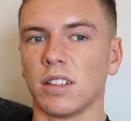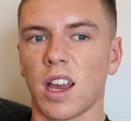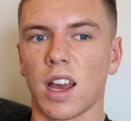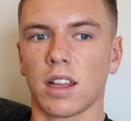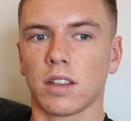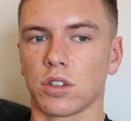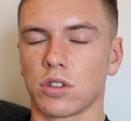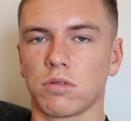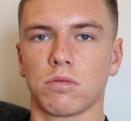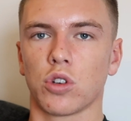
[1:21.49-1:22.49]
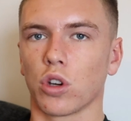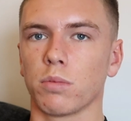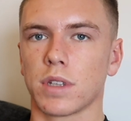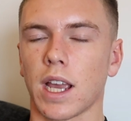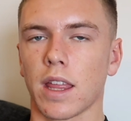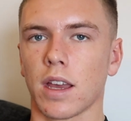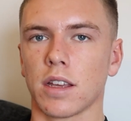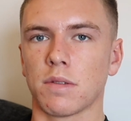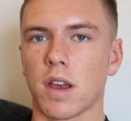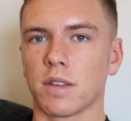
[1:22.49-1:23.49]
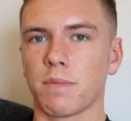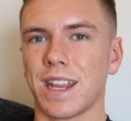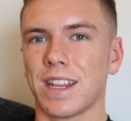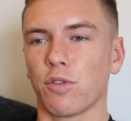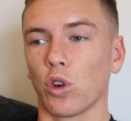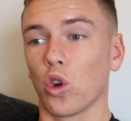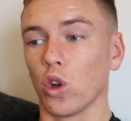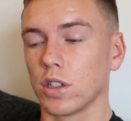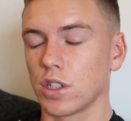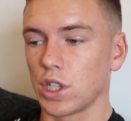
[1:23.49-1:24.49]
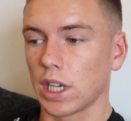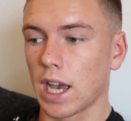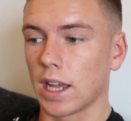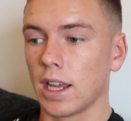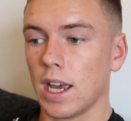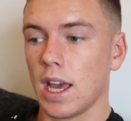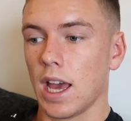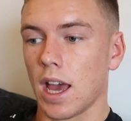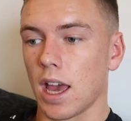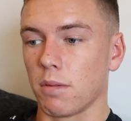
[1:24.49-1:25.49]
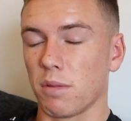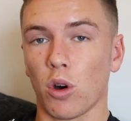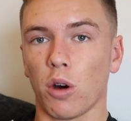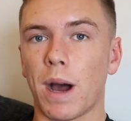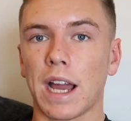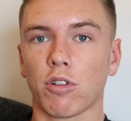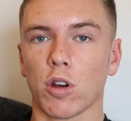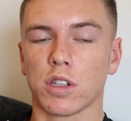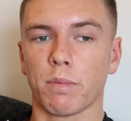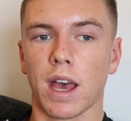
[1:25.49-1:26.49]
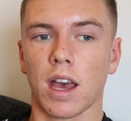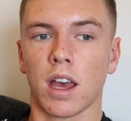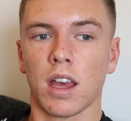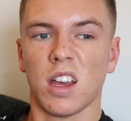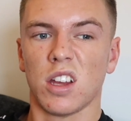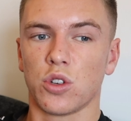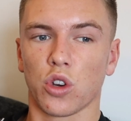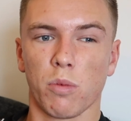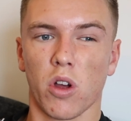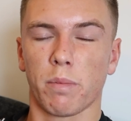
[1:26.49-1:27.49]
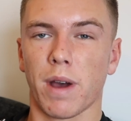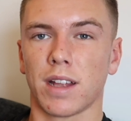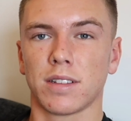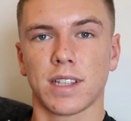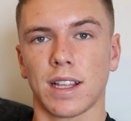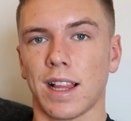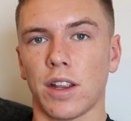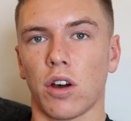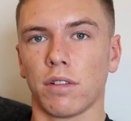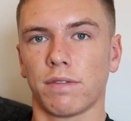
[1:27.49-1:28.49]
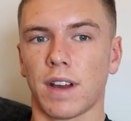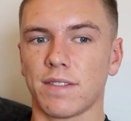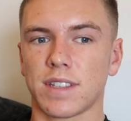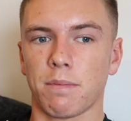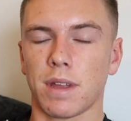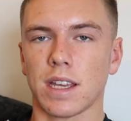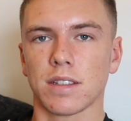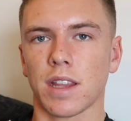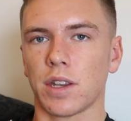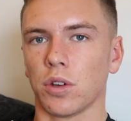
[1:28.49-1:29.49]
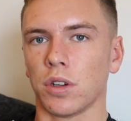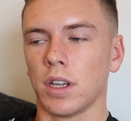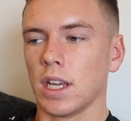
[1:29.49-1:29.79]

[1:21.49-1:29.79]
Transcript: Yeah, just chuck them together, as many different colours as you can. The more macros the better. Chuck them all in a pan, stick the lid on, 5-10 minutes and they're done.